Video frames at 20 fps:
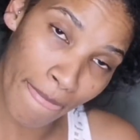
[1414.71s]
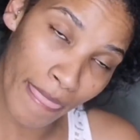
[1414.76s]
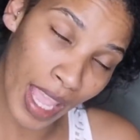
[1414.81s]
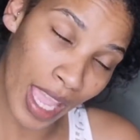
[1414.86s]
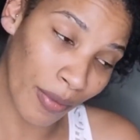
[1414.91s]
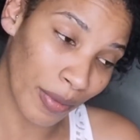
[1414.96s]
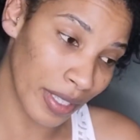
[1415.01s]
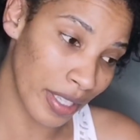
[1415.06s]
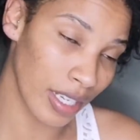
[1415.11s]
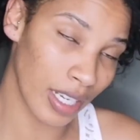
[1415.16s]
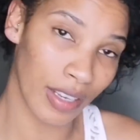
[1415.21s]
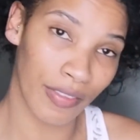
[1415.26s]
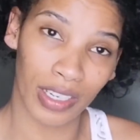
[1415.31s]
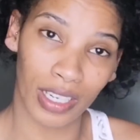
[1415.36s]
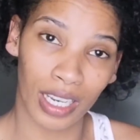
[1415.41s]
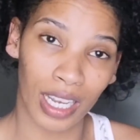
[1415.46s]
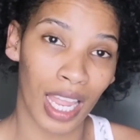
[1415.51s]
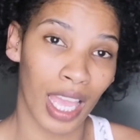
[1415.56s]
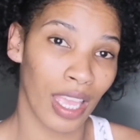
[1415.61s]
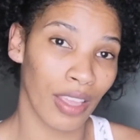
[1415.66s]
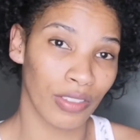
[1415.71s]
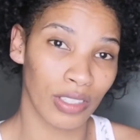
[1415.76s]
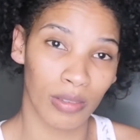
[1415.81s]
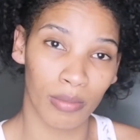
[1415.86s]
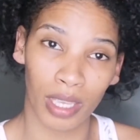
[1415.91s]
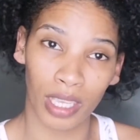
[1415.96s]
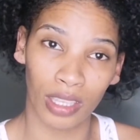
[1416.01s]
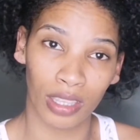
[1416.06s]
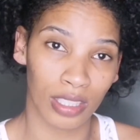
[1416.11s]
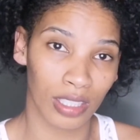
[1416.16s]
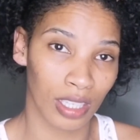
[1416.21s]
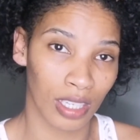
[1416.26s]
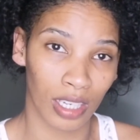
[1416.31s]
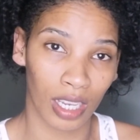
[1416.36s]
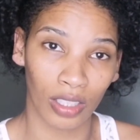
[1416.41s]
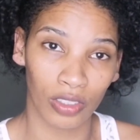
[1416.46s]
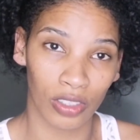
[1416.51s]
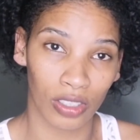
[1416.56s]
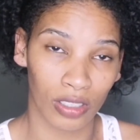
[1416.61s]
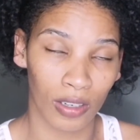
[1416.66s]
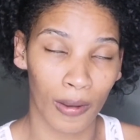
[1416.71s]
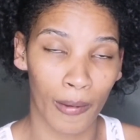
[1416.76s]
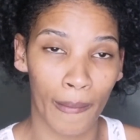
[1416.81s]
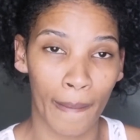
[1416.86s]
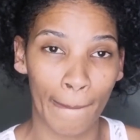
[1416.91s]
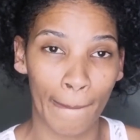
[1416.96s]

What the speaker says: I wasn't even alive to make this connection.